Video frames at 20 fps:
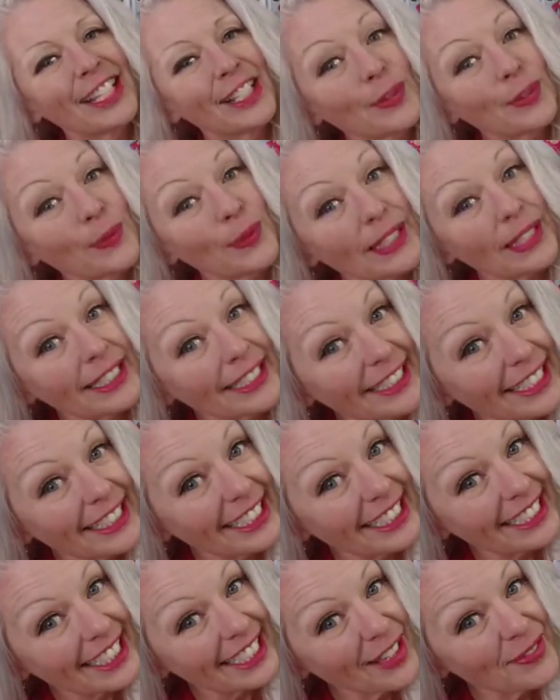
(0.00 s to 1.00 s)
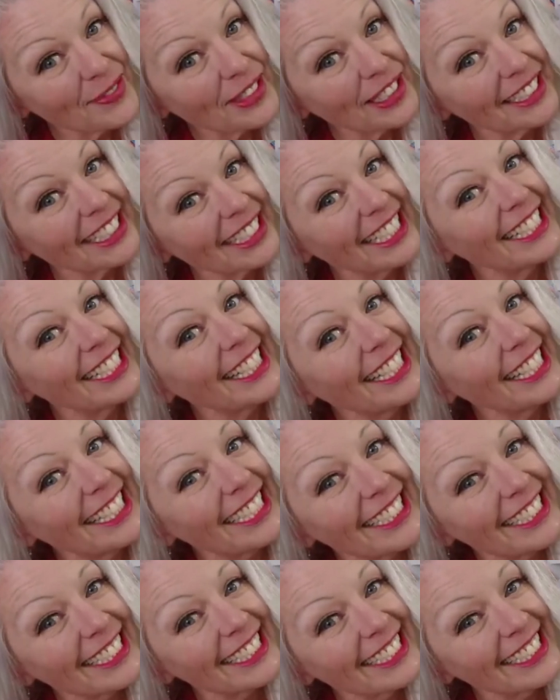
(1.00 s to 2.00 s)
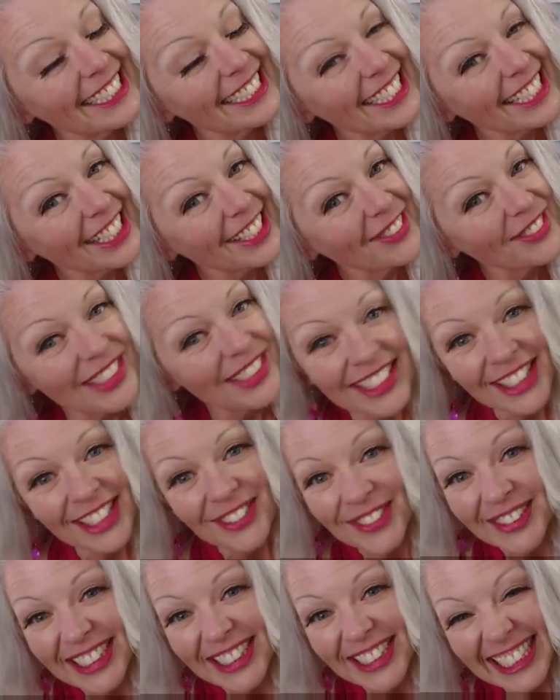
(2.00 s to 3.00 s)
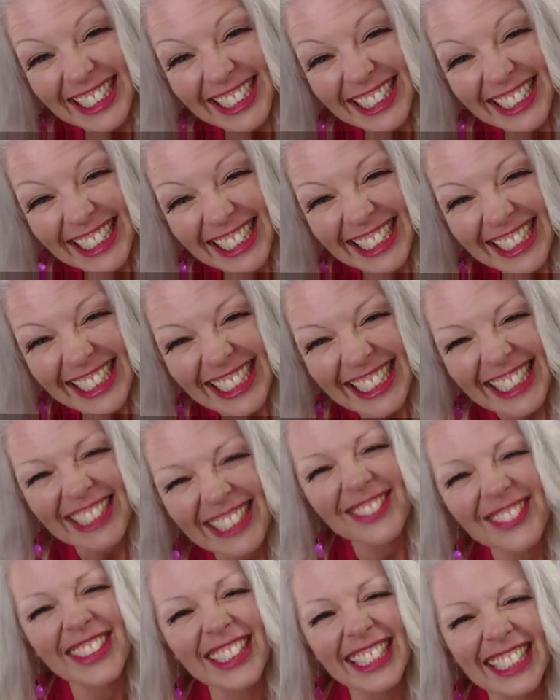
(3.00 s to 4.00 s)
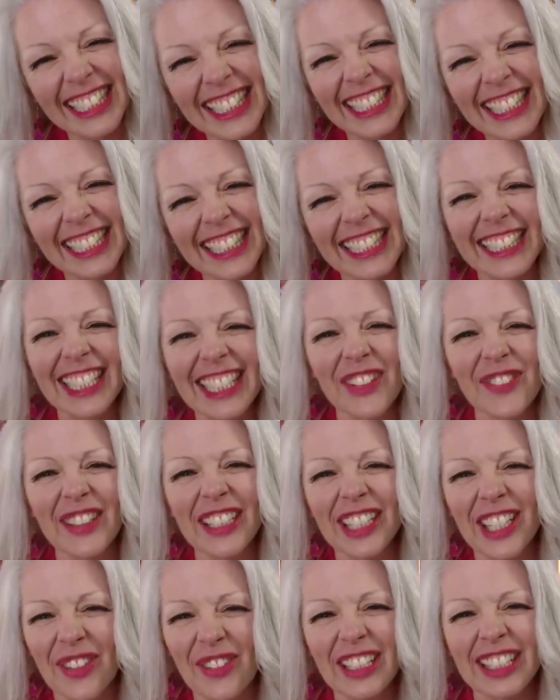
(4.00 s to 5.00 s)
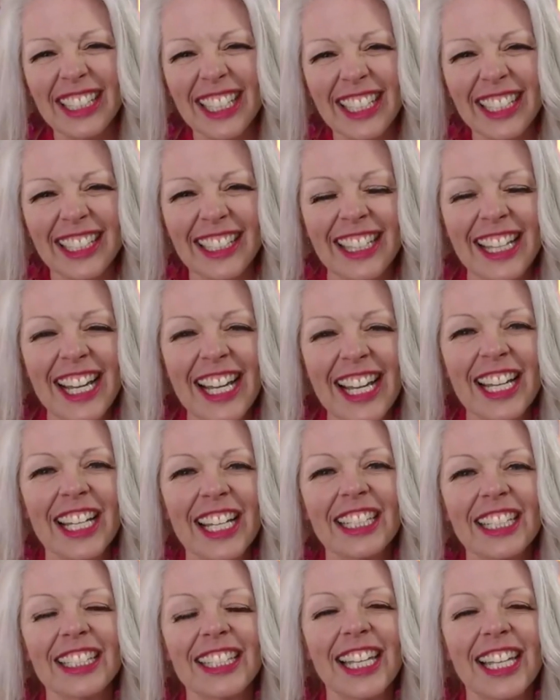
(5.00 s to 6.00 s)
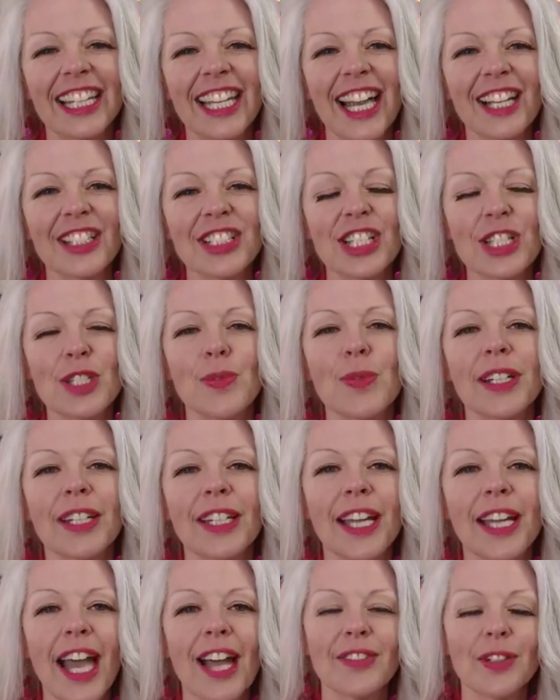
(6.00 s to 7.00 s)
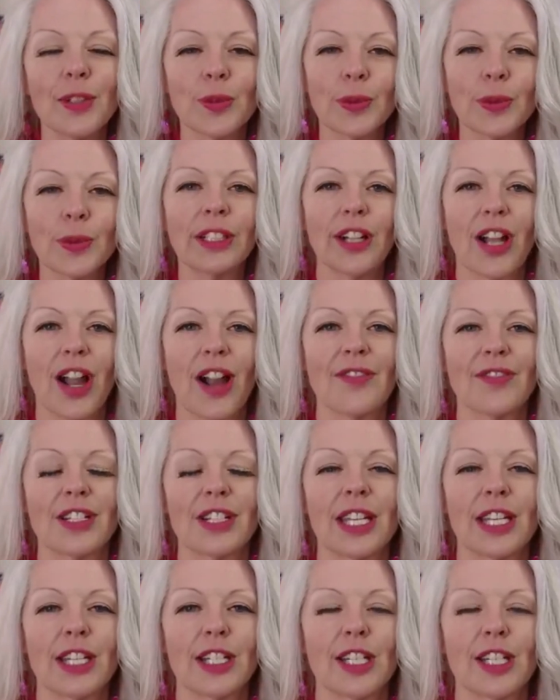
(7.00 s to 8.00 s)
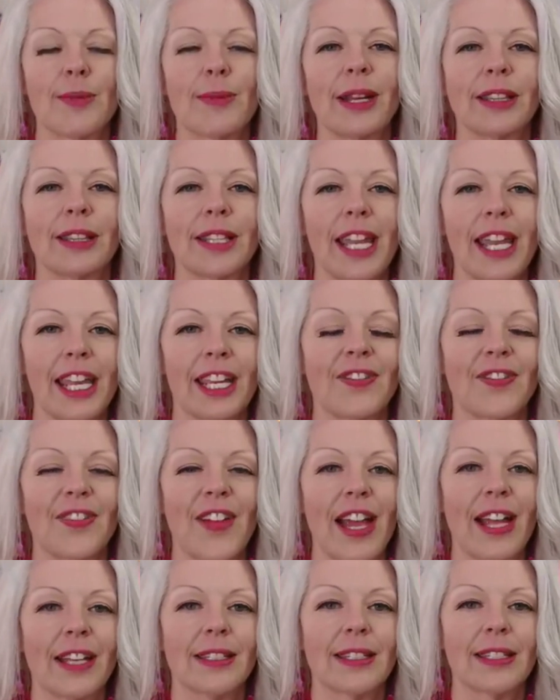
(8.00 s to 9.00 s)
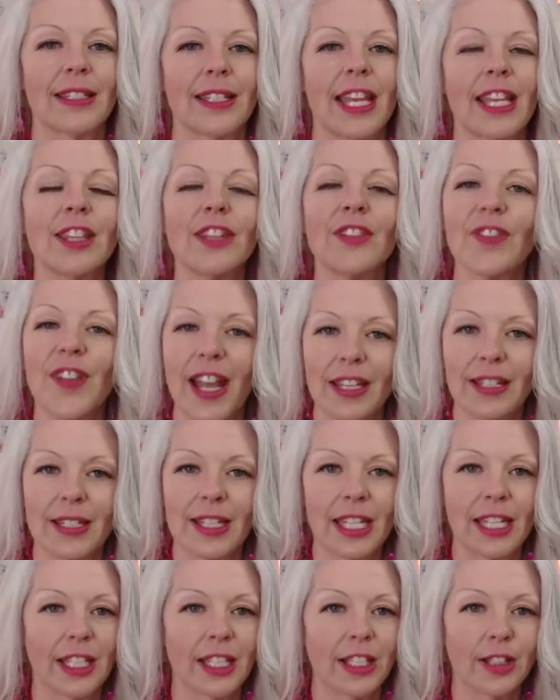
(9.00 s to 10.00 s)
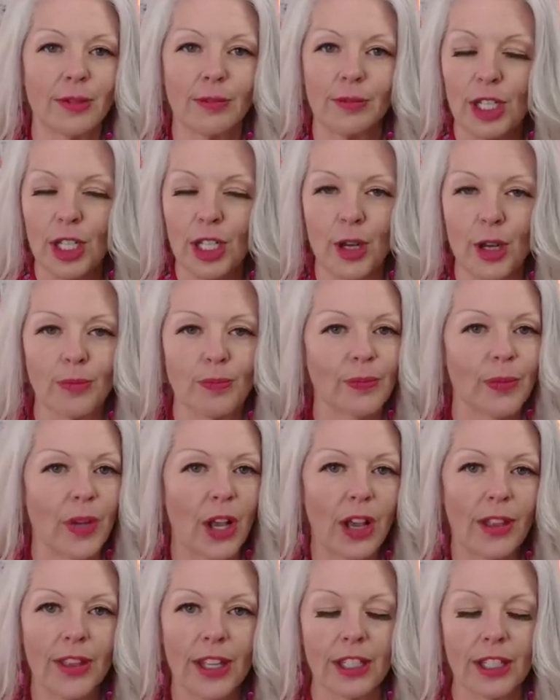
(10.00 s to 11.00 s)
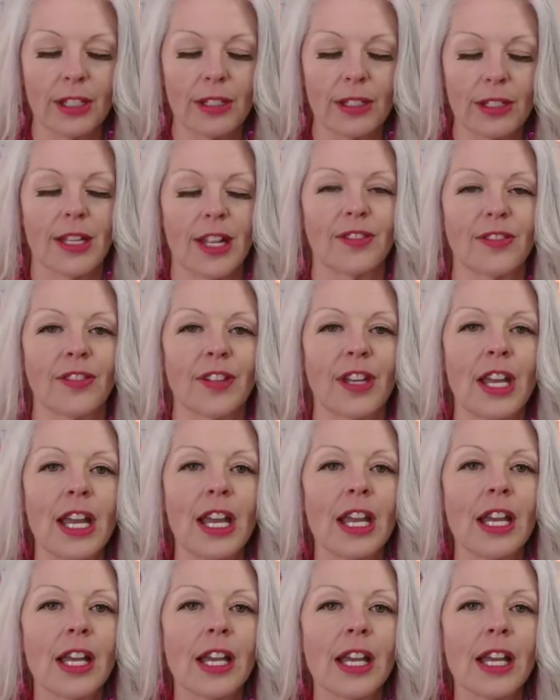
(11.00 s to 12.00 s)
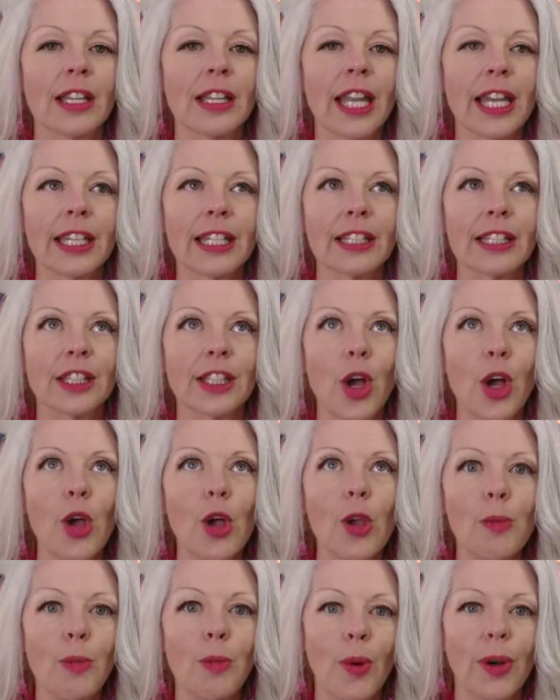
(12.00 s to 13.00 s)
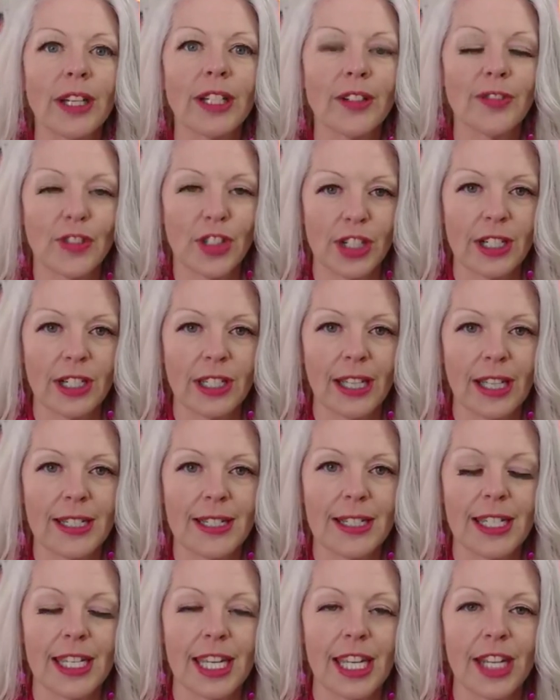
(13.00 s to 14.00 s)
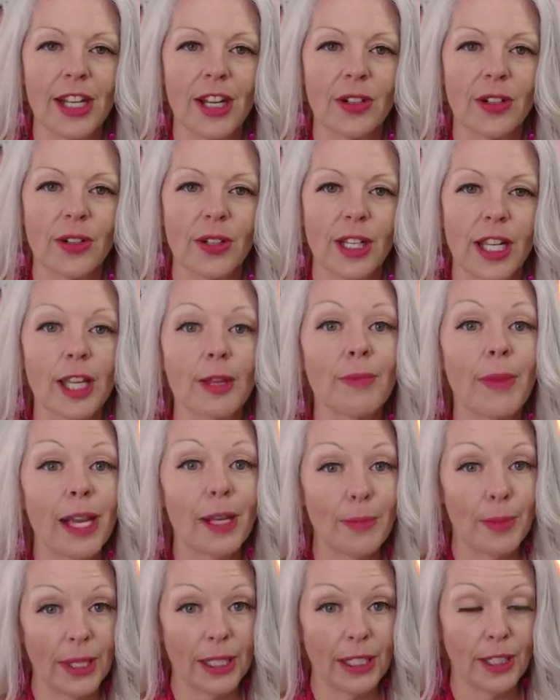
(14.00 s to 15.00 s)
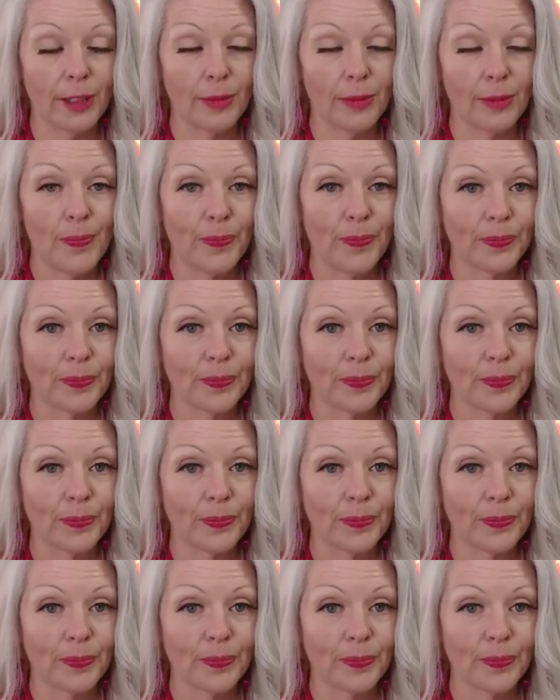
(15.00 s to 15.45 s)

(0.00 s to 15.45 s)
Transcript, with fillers: Really? I'm going to lean in. I'm going to say, really? Really? Are we going there? Like, I just want to have a real conversation about the egg fast and the fasting and, you know, all that good stuff. Like, the whole point of Dirty Lazy Keto, in my opinion,